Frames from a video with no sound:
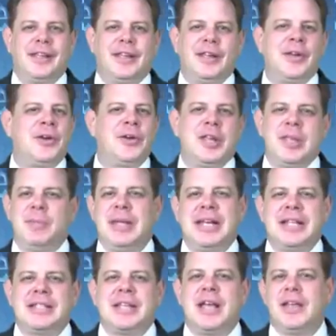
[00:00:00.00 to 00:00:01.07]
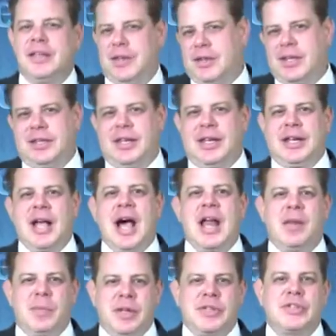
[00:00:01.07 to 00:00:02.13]
You don't need me to tell you that the
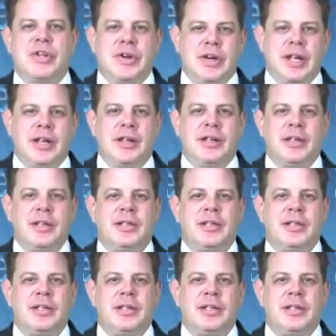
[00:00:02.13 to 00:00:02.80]
economy is hurting.